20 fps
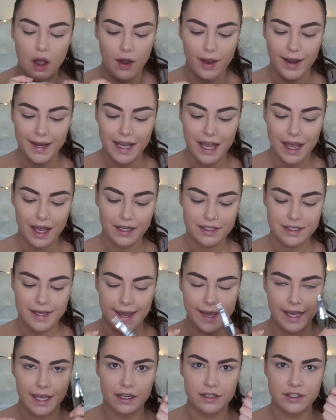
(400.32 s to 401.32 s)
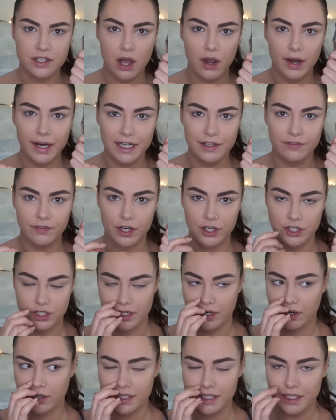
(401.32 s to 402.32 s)
I had a tiny
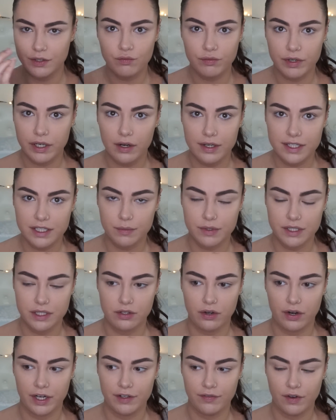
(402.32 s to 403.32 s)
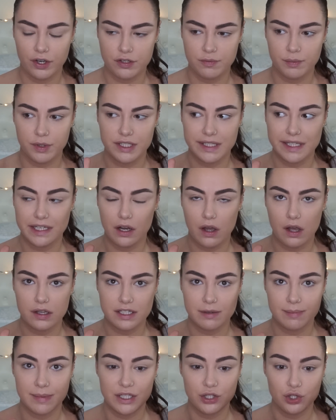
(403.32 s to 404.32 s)
version. I didn't realise it was a tiny version because it
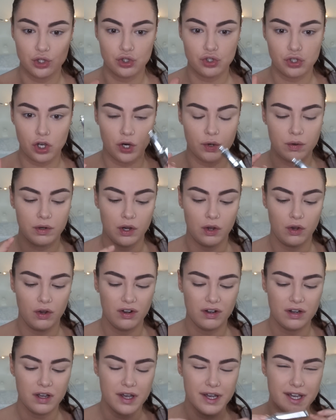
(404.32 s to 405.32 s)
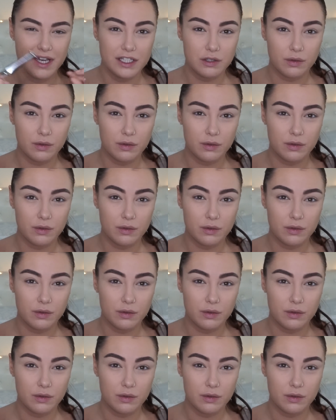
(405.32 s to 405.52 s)
lasted me so long.